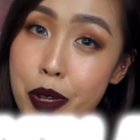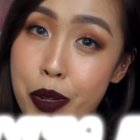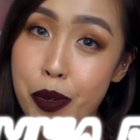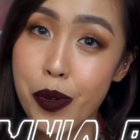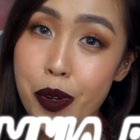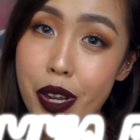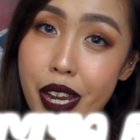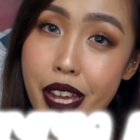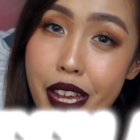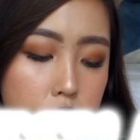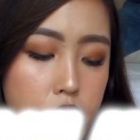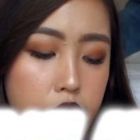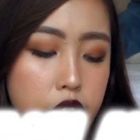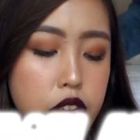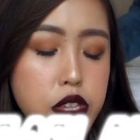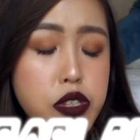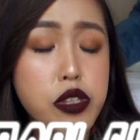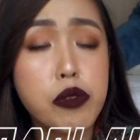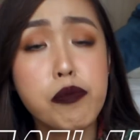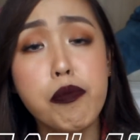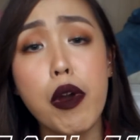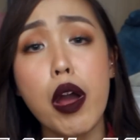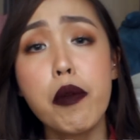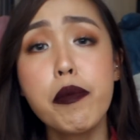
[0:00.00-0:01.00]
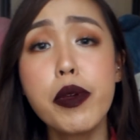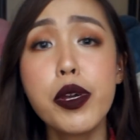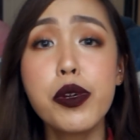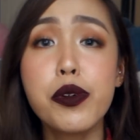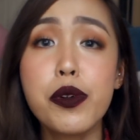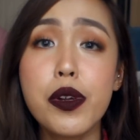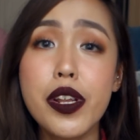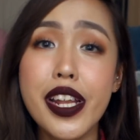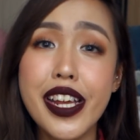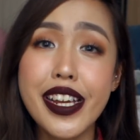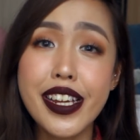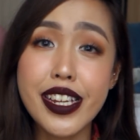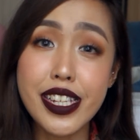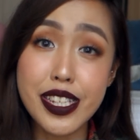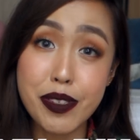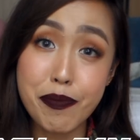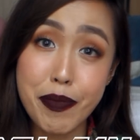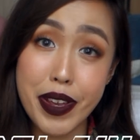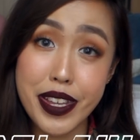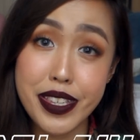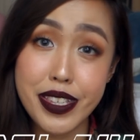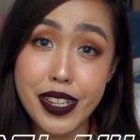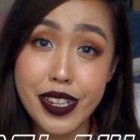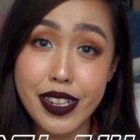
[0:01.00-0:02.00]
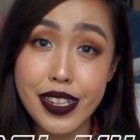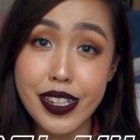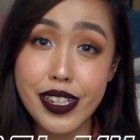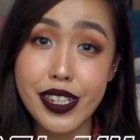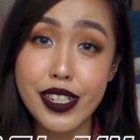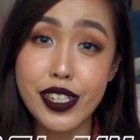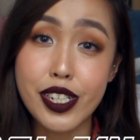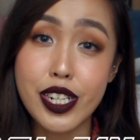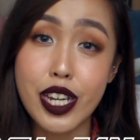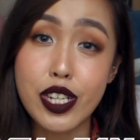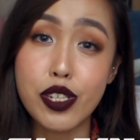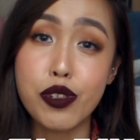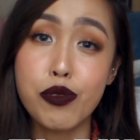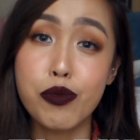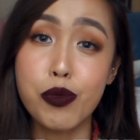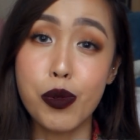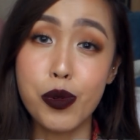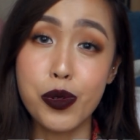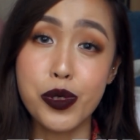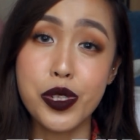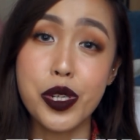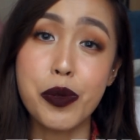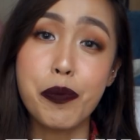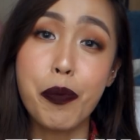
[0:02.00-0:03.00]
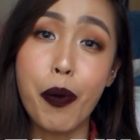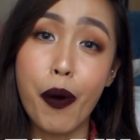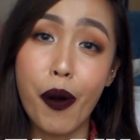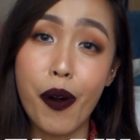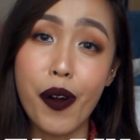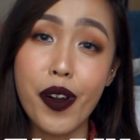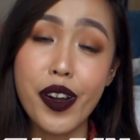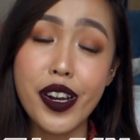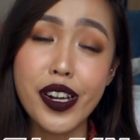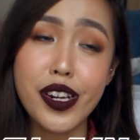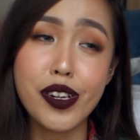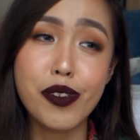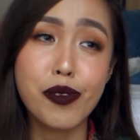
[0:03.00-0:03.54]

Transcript: Guling. Okay, so Bibi Guling is basically just roasted pork,